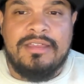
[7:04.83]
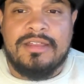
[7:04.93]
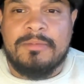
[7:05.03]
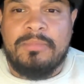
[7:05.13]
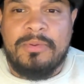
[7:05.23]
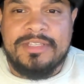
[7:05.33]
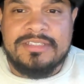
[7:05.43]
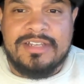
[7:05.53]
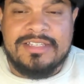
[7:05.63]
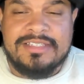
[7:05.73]
Our points
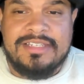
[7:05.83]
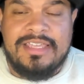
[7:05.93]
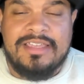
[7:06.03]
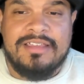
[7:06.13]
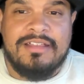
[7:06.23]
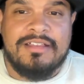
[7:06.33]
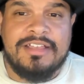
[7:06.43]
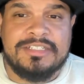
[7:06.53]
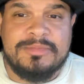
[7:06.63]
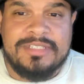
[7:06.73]
are at stake, our
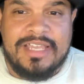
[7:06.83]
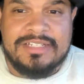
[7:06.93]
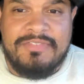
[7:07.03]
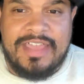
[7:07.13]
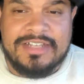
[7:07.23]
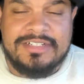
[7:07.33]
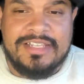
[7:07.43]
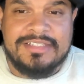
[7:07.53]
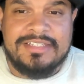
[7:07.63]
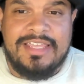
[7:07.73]
customer satisfaction is
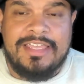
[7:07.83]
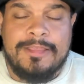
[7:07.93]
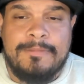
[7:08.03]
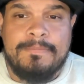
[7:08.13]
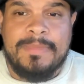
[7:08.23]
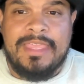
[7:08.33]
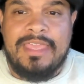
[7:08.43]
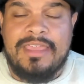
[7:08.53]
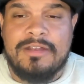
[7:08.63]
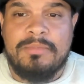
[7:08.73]
at stake,
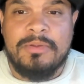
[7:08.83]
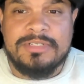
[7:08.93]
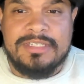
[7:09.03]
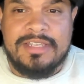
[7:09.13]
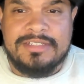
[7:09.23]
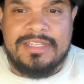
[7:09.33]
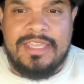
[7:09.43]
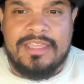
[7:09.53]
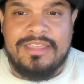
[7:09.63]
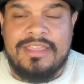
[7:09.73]
and our bonus is at
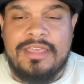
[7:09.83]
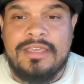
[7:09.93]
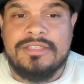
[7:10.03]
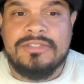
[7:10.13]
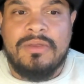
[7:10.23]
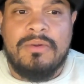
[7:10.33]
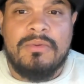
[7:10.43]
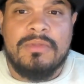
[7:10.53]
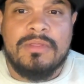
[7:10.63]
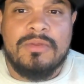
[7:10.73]
stake. So
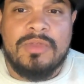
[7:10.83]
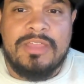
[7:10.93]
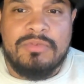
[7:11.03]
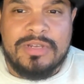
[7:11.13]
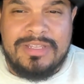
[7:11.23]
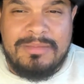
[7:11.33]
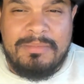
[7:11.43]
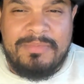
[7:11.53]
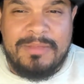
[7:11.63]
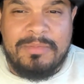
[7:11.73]
if we're
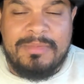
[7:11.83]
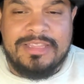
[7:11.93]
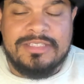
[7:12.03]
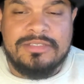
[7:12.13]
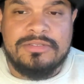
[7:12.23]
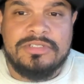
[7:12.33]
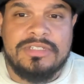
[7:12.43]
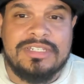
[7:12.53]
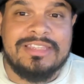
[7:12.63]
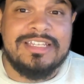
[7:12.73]
going to implement the
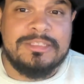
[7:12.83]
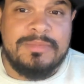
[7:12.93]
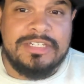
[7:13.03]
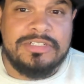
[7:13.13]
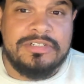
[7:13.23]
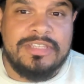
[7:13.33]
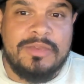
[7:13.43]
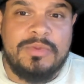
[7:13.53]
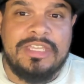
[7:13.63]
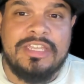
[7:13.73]
solution, let's make sure that
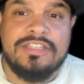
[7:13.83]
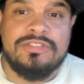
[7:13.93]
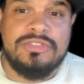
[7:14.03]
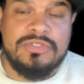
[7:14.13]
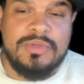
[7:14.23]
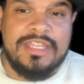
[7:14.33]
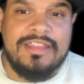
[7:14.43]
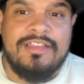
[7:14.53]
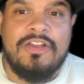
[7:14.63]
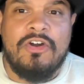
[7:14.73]
we do
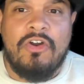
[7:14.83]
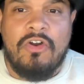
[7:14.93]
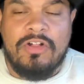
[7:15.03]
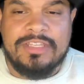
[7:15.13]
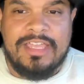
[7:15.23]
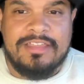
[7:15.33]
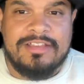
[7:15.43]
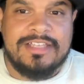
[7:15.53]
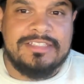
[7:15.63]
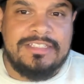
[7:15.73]
it all together
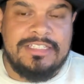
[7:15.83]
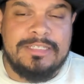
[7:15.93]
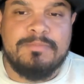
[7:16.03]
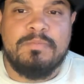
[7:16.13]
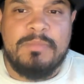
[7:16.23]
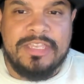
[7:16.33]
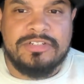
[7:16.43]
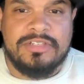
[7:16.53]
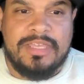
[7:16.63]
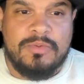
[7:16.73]
as a team, make
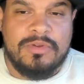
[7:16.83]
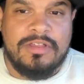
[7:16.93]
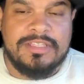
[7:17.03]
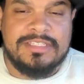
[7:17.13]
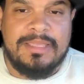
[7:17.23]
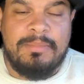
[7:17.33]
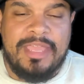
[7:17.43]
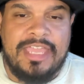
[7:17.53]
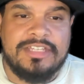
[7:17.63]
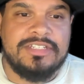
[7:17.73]
sure that we're on the same
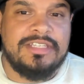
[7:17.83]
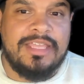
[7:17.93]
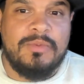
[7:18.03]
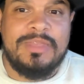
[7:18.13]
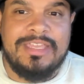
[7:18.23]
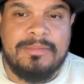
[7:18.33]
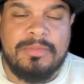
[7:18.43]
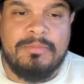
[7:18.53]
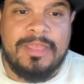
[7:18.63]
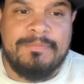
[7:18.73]
page and that we
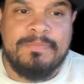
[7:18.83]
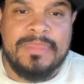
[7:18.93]
implement.